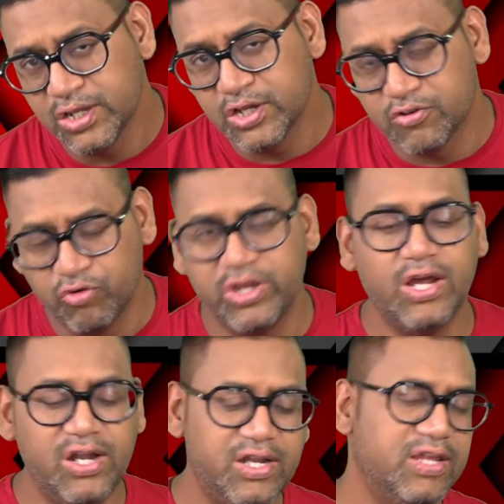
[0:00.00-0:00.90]
we are
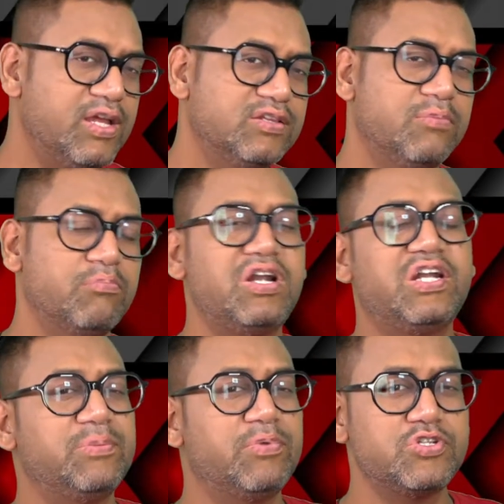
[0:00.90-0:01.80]
taking the
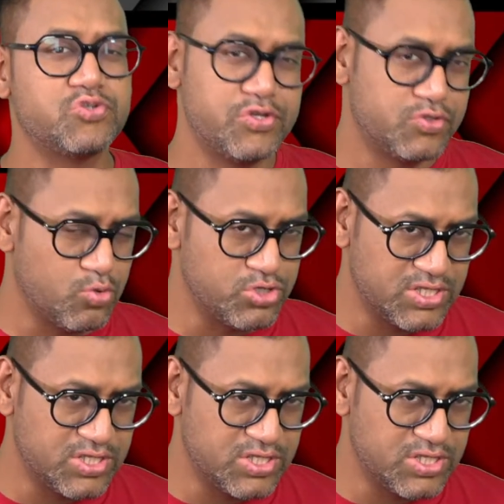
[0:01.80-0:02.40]
multiple choice question